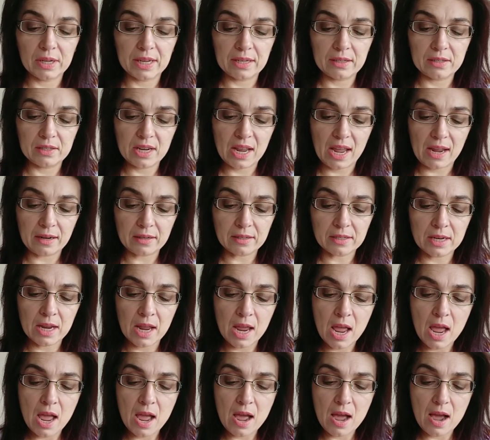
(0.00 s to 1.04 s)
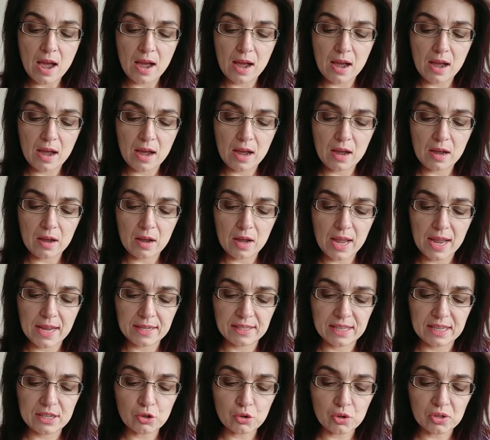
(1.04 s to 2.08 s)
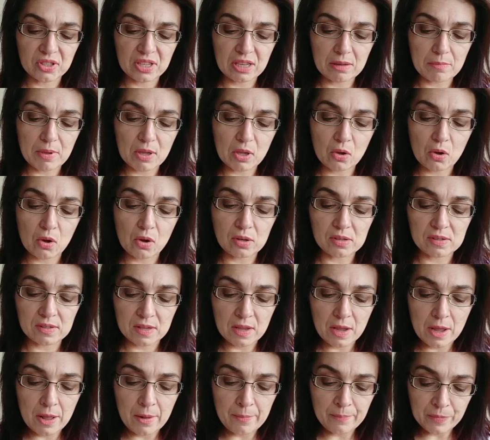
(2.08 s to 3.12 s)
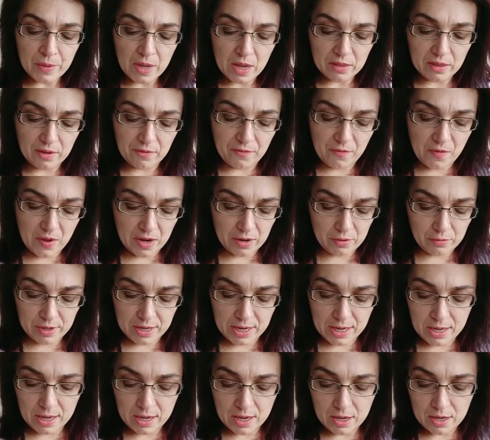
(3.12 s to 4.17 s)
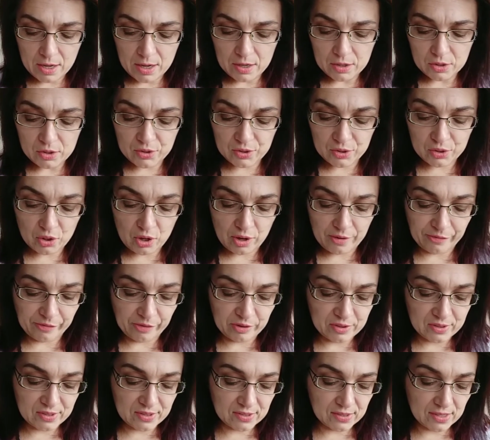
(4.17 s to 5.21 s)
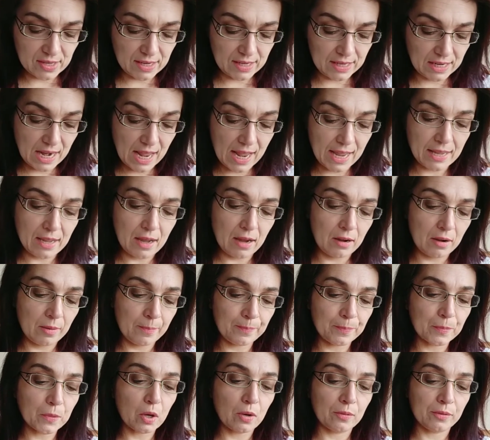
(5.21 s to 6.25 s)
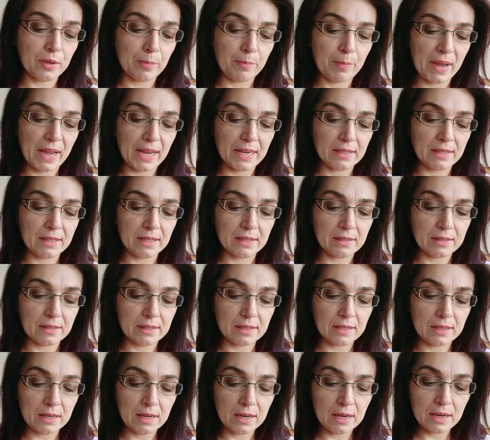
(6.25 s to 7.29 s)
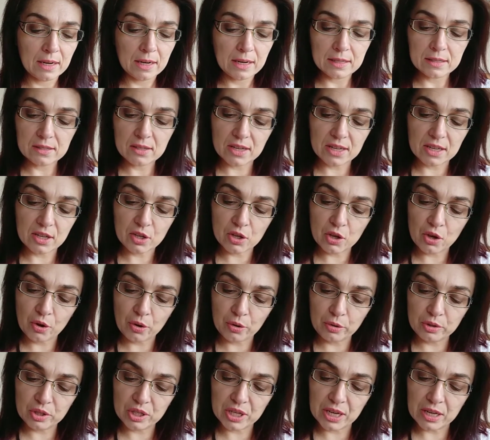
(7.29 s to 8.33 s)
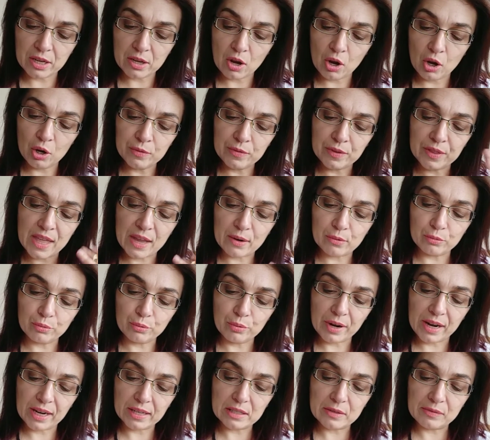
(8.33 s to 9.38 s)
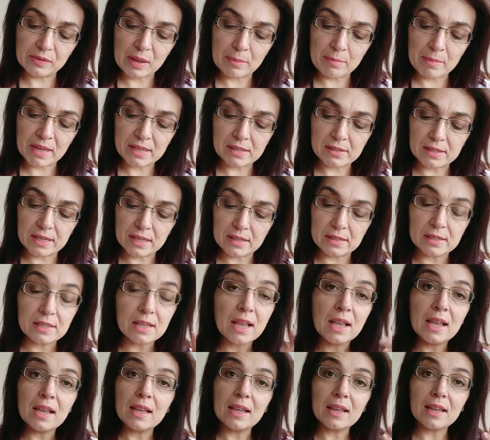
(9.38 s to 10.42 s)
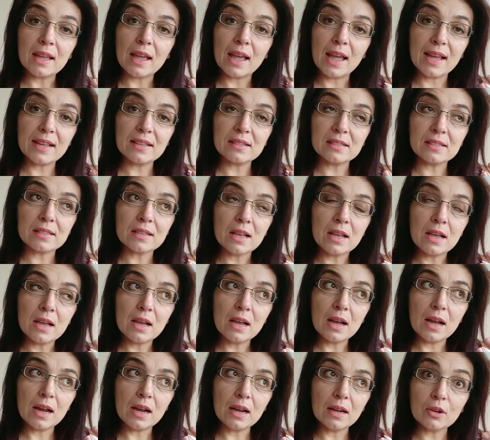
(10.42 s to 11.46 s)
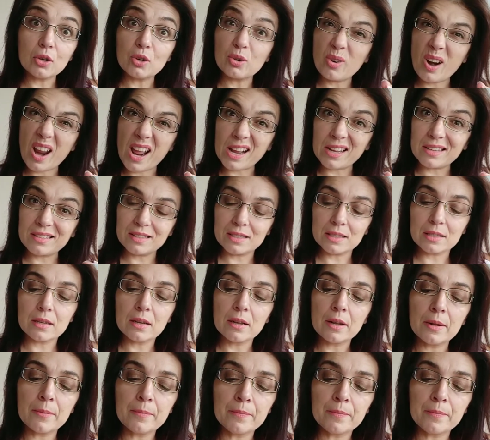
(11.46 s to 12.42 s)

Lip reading: intact. It's interesting because the very surface layer of the patent, it's like a coating over that red, if that makes sense, has cracked.